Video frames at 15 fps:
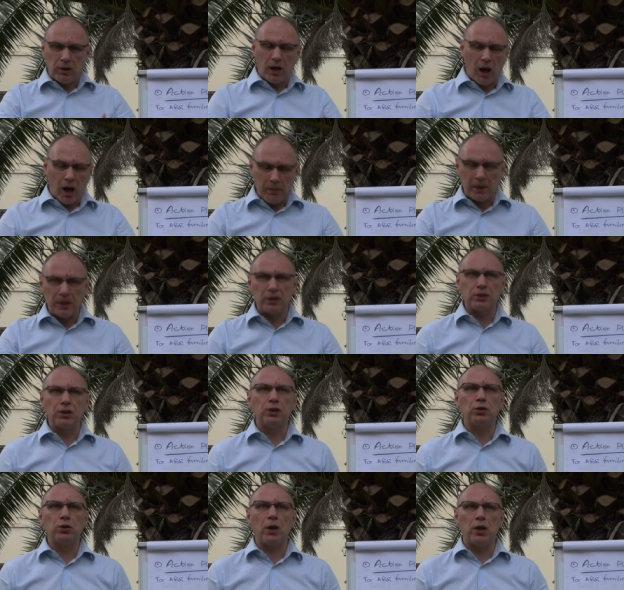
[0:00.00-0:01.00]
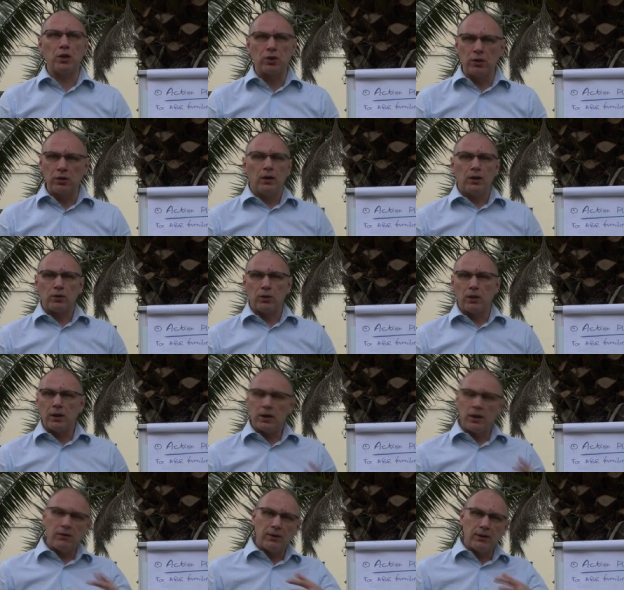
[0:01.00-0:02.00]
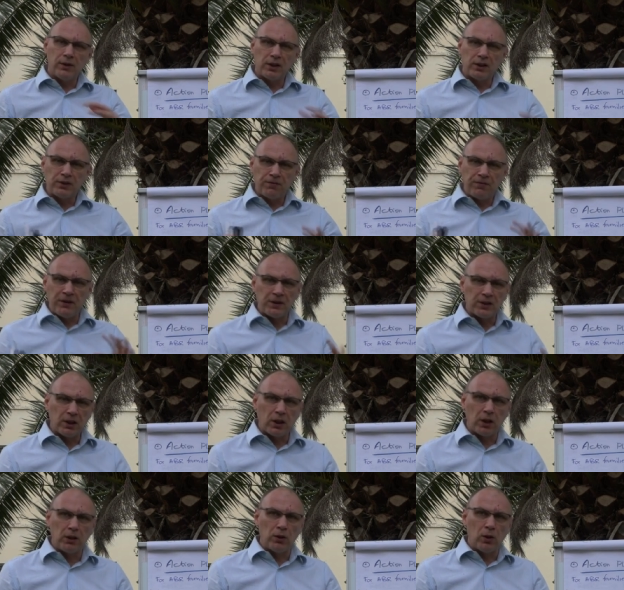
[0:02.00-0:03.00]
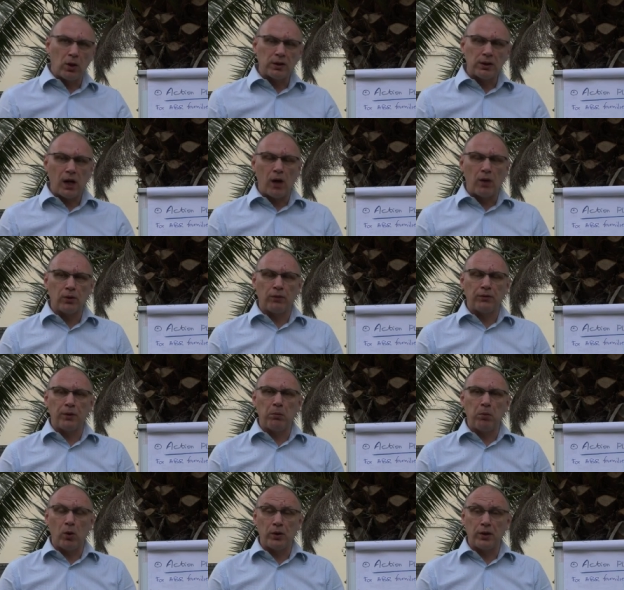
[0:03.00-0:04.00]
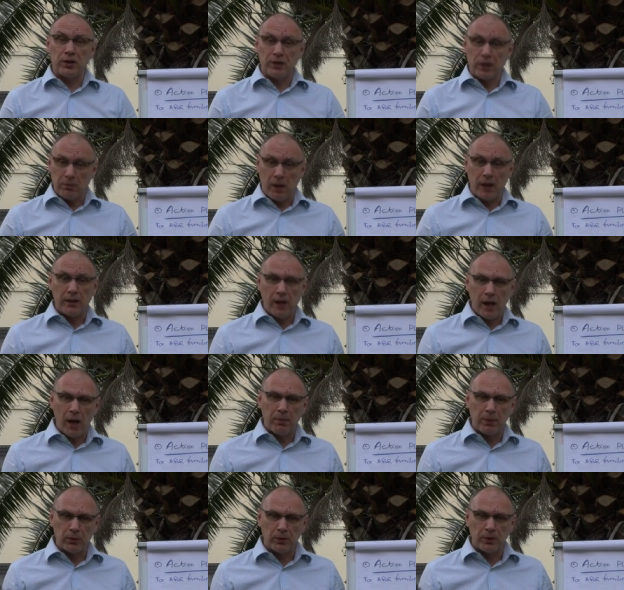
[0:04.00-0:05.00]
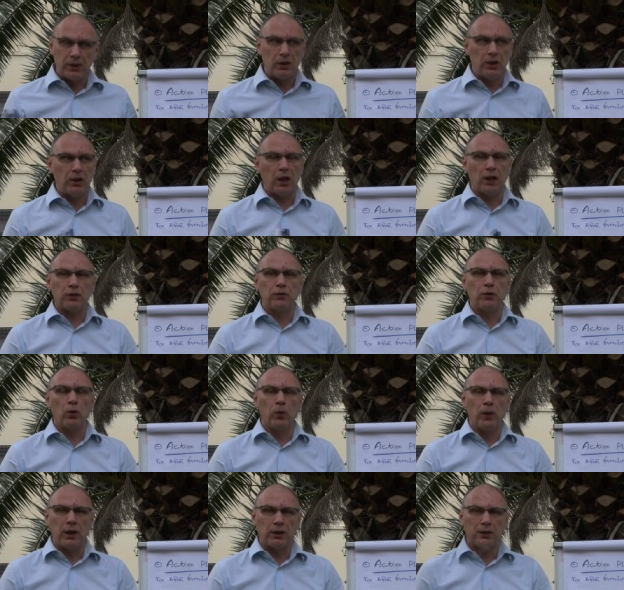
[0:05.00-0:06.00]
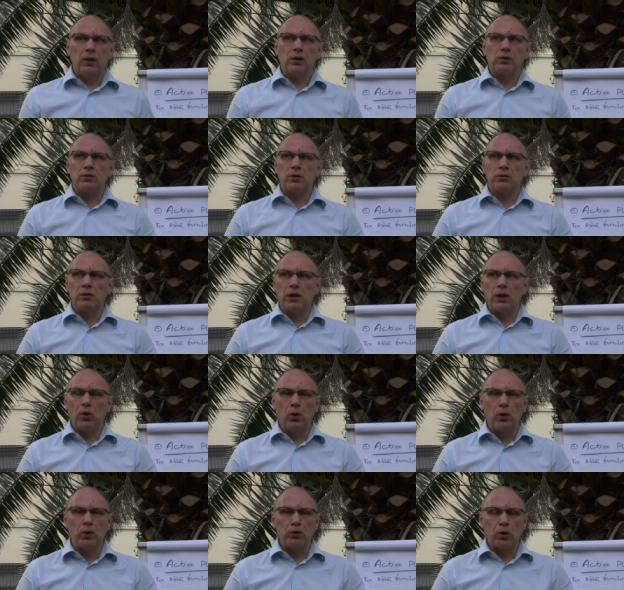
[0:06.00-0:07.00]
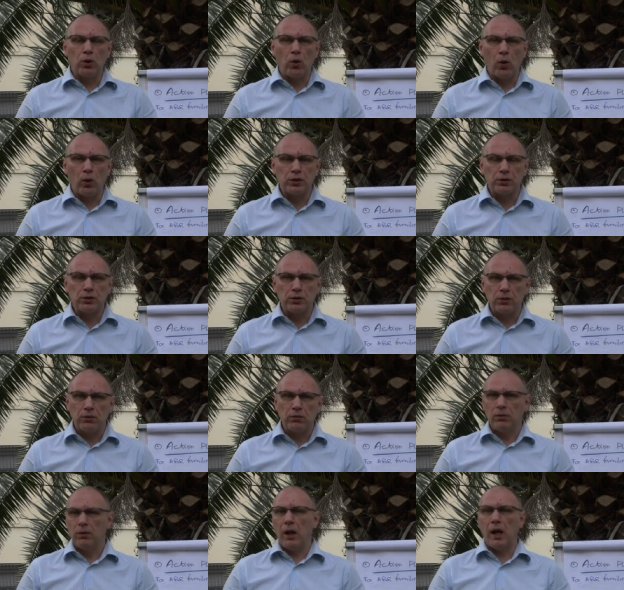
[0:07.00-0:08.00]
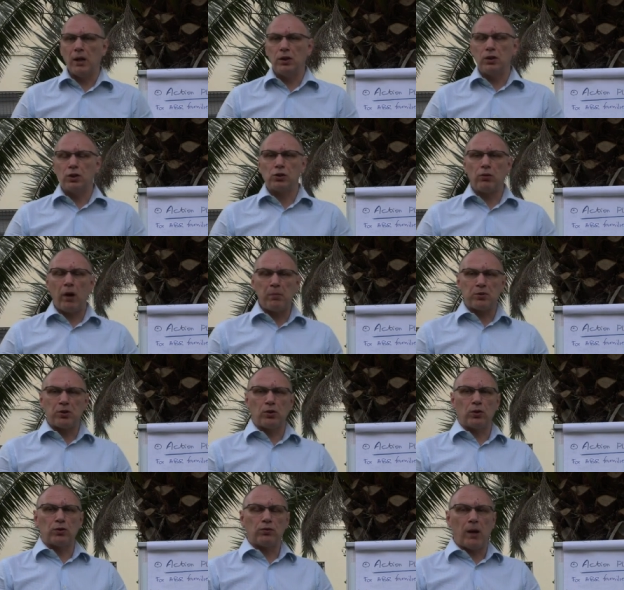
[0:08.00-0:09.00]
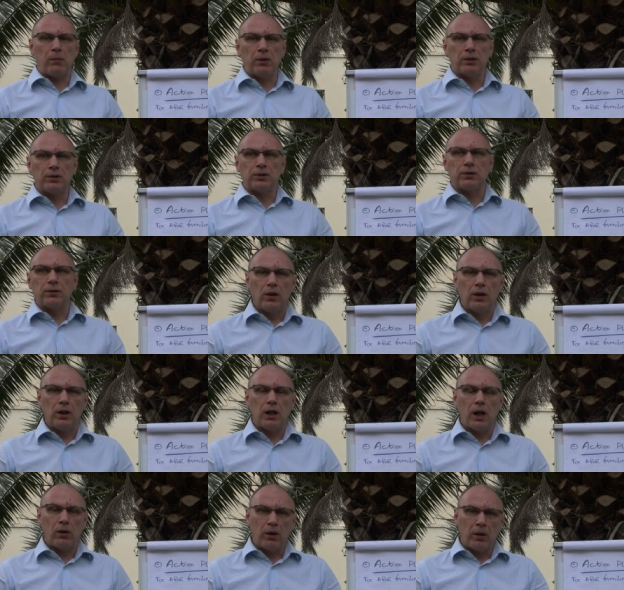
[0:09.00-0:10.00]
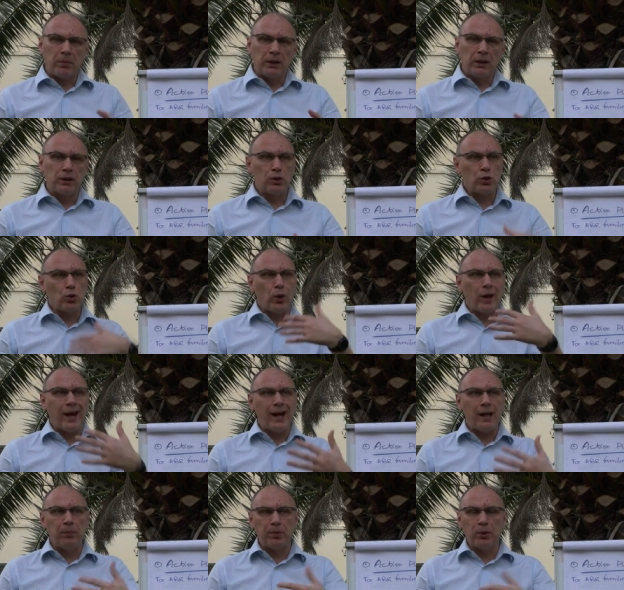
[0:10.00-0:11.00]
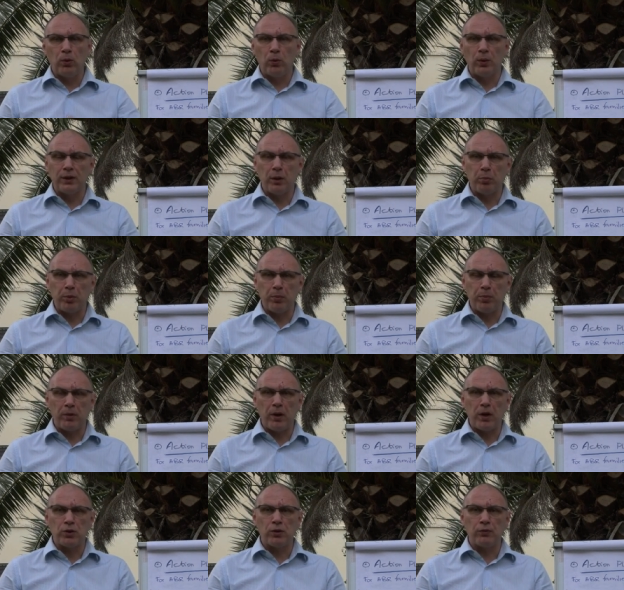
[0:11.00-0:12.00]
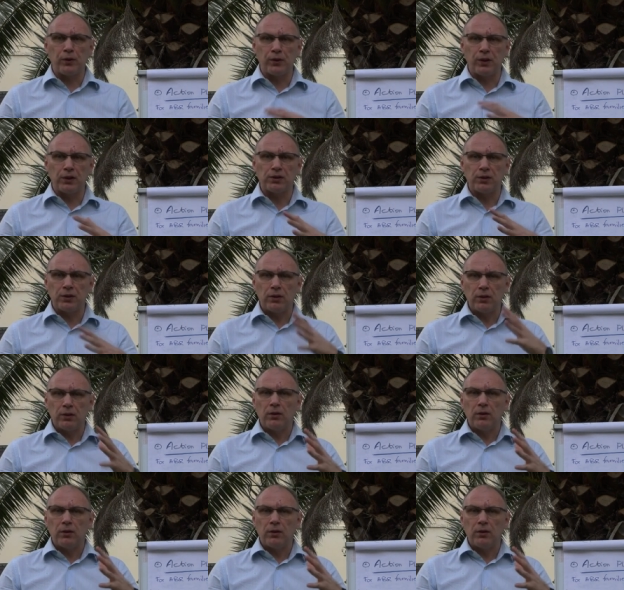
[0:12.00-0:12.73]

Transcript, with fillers: coming situation, so that even this physical lockdown of the borders that might happen within the next few weeks is not really going to cause any disruption or troubles in our ability to help you with the preparation for this